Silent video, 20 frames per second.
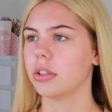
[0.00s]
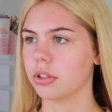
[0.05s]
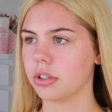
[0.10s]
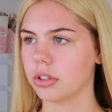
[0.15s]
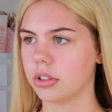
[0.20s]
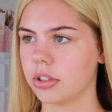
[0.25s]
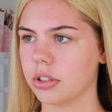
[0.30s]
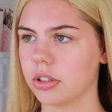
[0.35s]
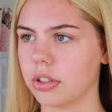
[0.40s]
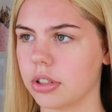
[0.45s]

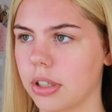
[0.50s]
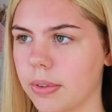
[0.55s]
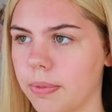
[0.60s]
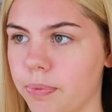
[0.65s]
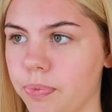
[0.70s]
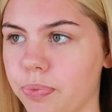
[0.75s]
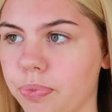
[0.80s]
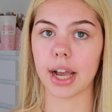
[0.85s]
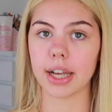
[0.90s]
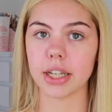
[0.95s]

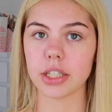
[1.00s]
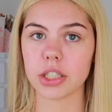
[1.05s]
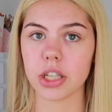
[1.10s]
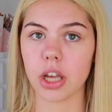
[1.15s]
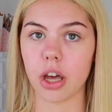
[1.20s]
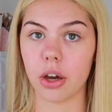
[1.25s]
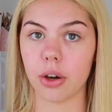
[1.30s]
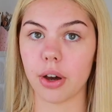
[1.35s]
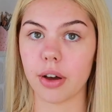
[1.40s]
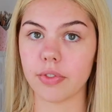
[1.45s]
Right,
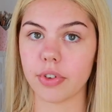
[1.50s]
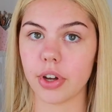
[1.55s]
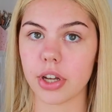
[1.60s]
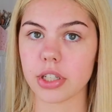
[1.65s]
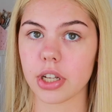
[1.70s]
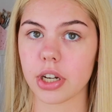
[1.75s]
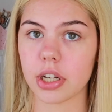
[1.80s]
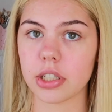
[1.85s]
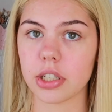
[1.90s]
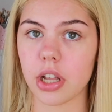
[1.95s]
so I'm
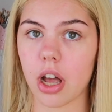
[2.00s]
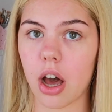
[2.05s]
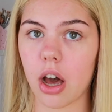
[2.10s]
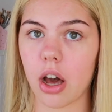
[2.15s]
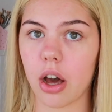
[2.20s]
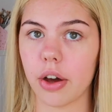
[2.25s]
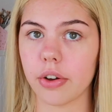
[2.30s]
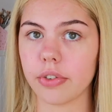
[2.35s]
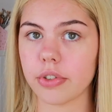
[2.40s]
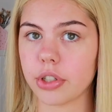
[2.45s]
first going to start
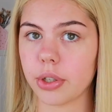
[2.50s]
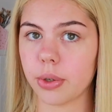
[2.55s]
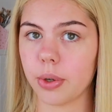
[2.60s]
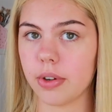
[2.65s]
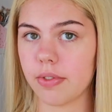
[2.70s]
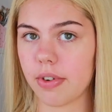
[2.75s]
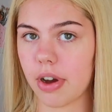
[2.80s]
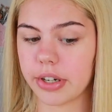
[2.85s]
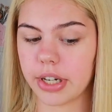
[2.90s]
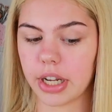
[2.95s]
off
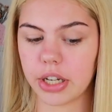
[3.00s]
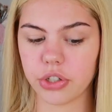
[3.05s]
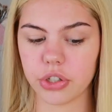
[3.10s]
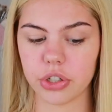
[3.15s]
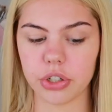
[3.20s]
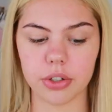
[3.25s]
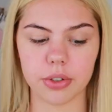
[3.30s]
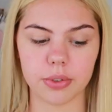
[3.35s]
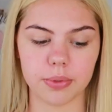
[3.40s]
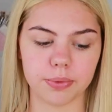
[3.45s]
doing
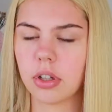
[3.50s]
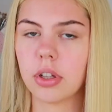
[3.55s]
foundation.